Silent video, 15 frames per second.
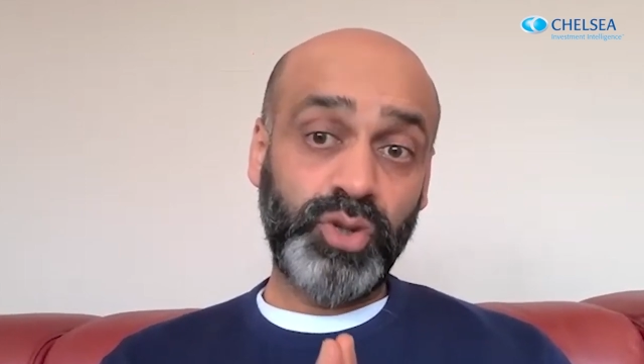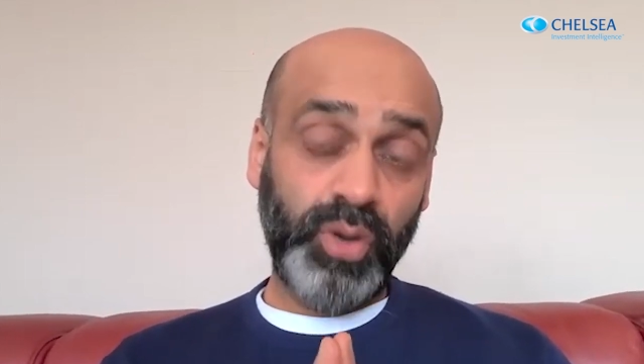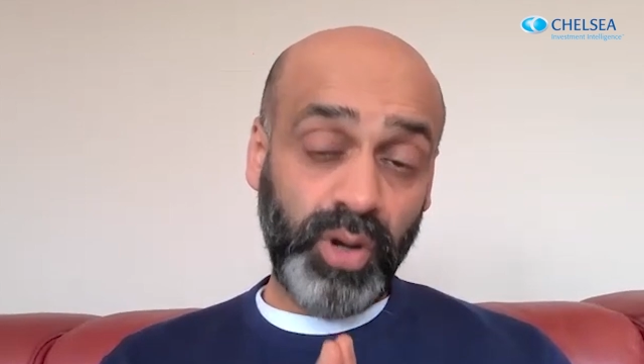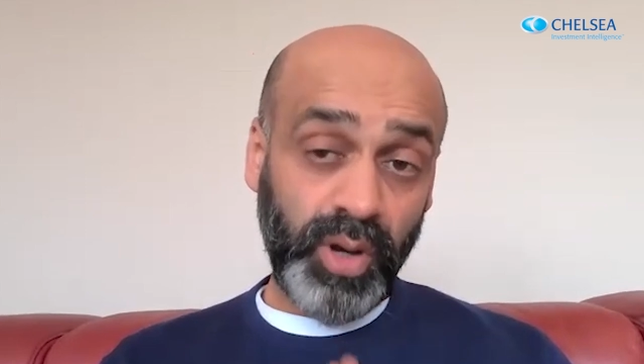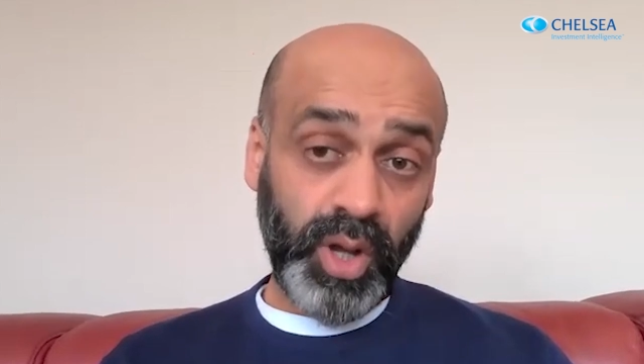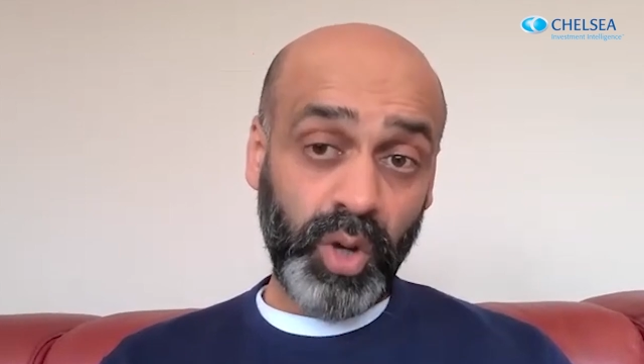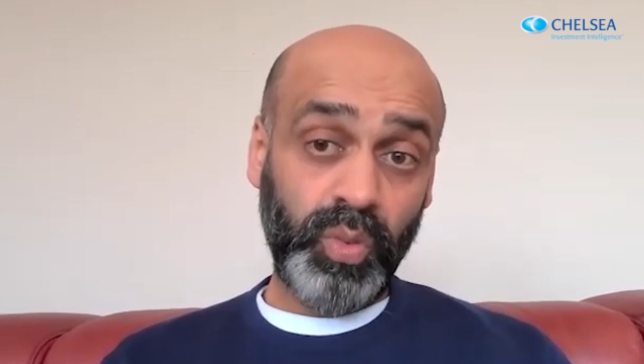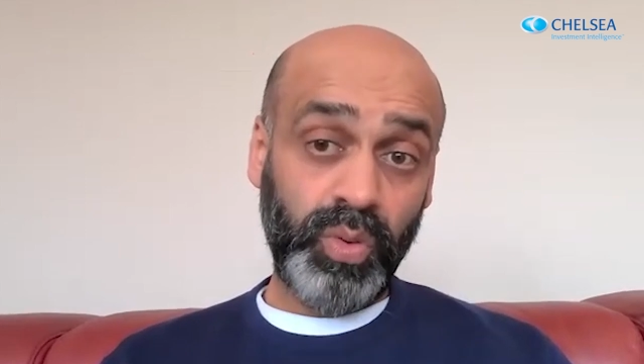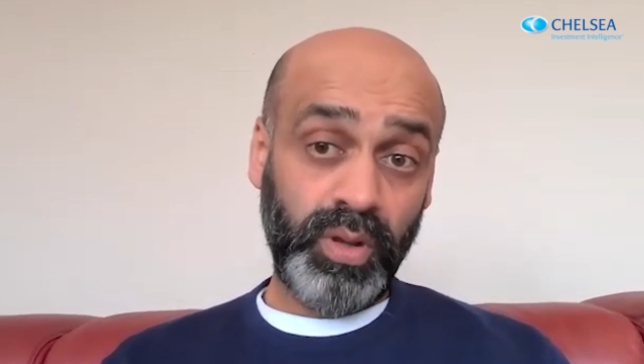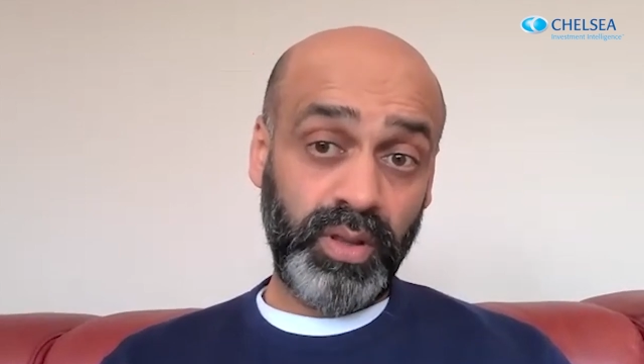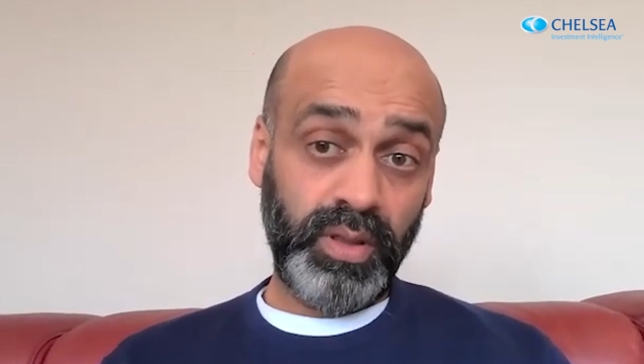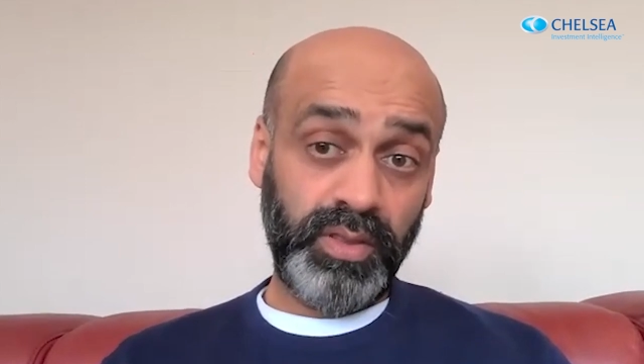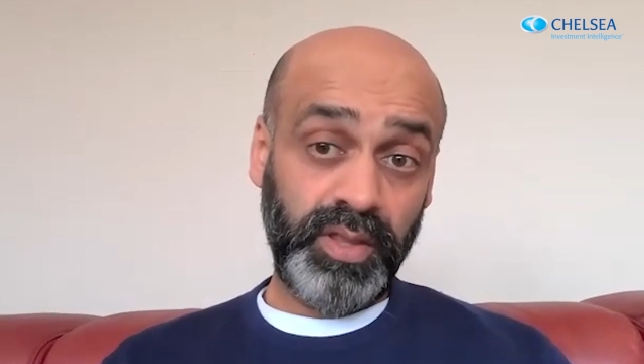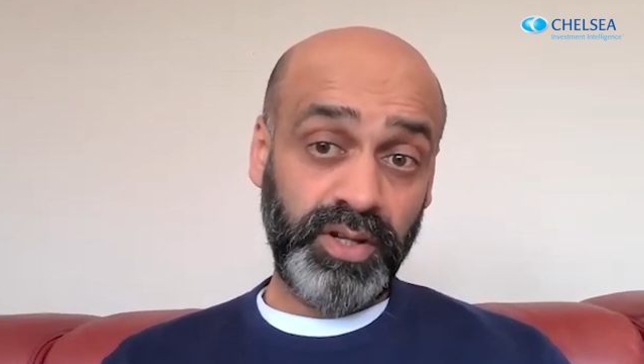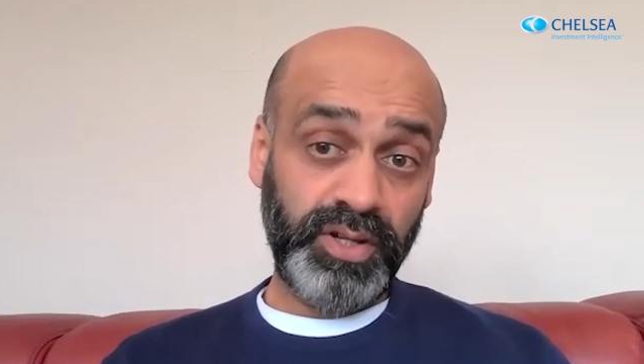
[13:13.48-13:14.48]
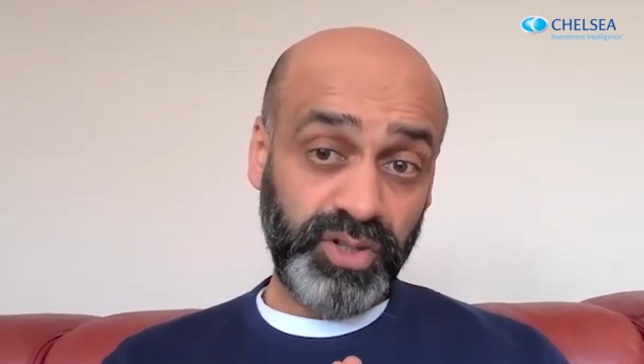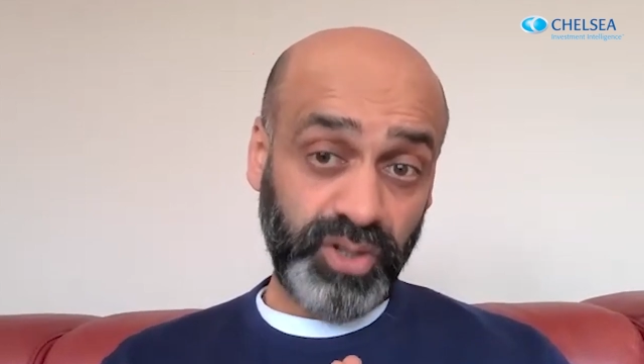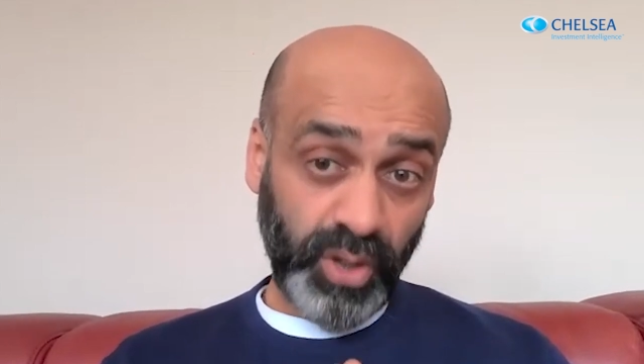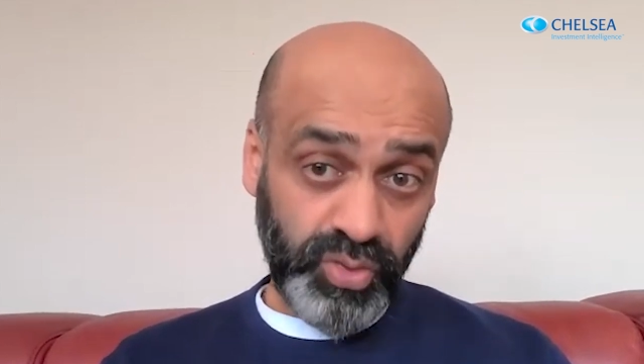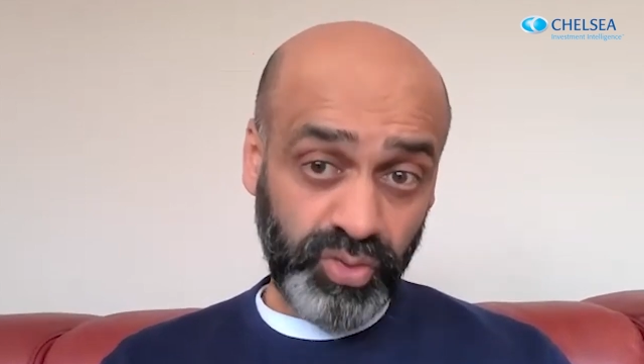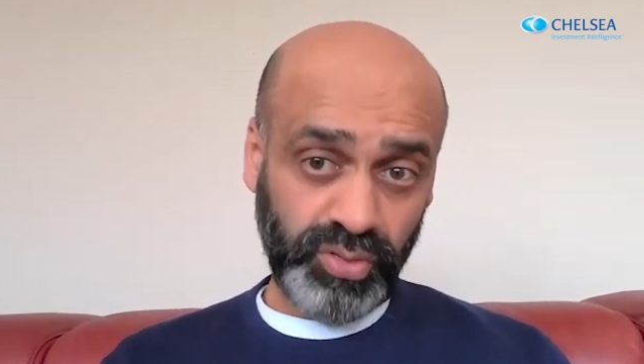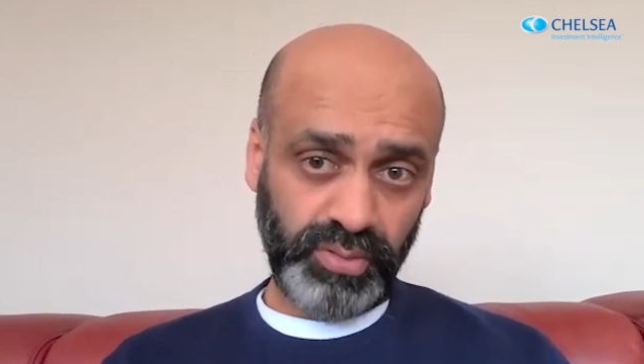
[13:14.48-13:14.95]
to lower the
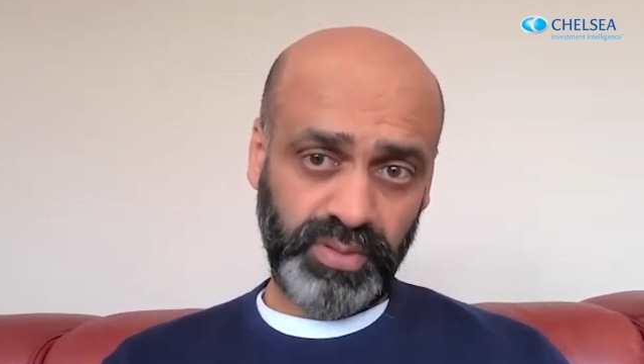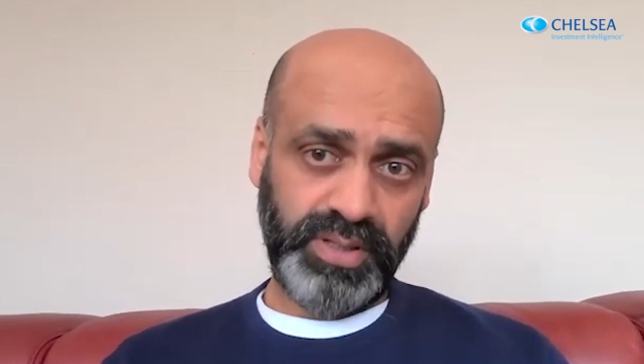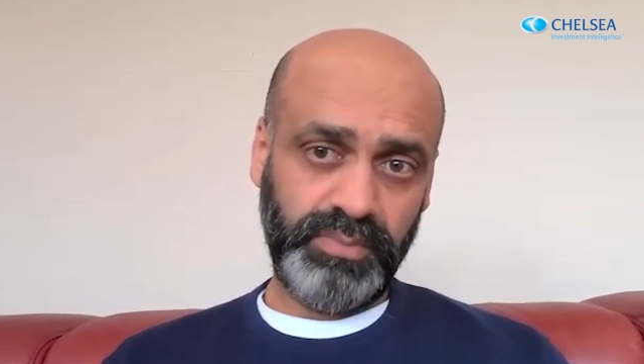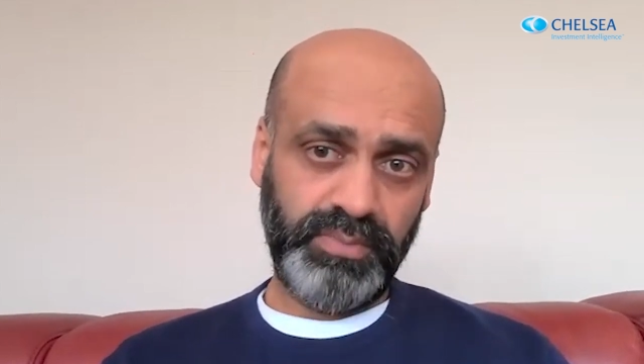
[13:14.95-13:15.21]
total